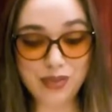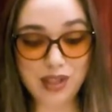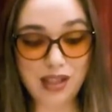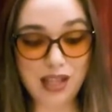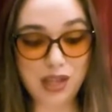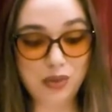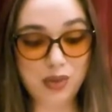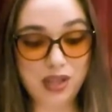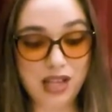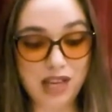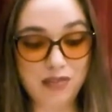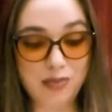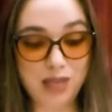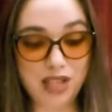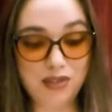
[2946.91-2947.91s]
He would
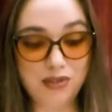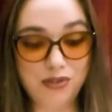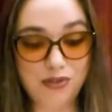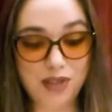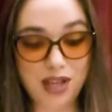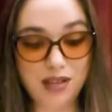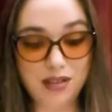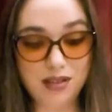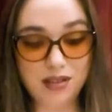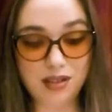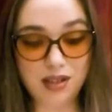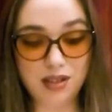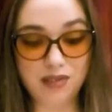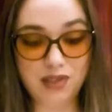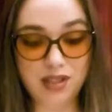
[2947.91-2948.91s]
have made a feint
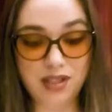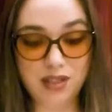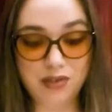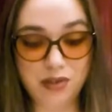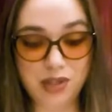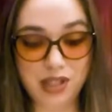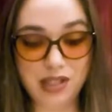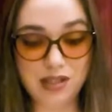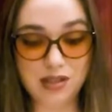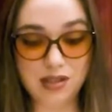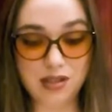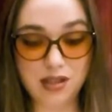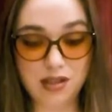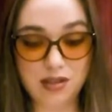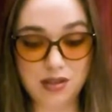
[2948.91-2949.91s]
of endeavoring to
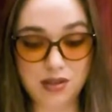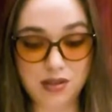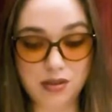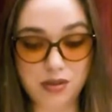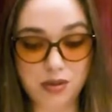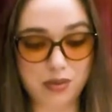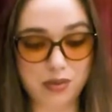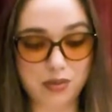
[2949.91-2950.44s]
seize you,